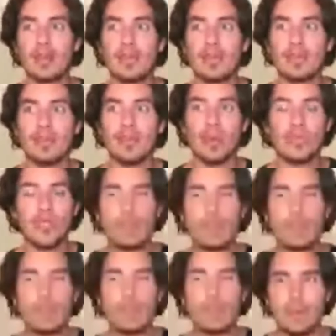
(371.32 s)
most of
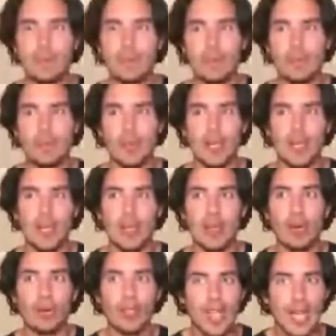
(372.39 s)
the
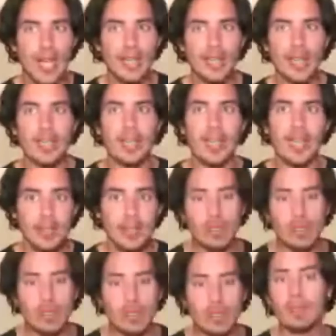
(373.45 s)
organic and
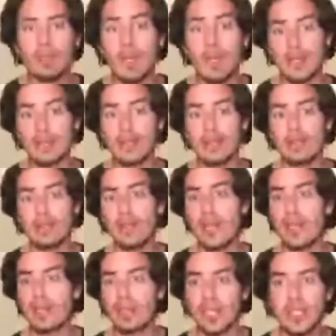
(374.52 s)
inorganic beings,
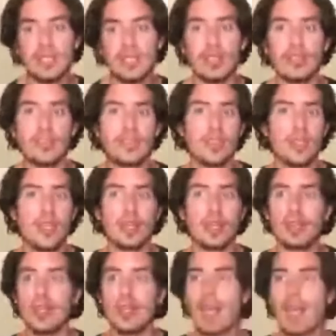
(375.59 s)
like crystals,
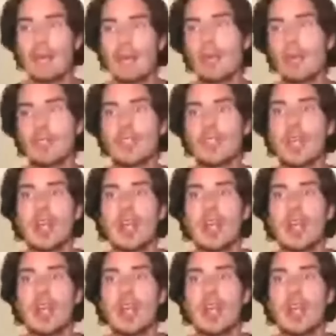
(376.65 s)
like animals,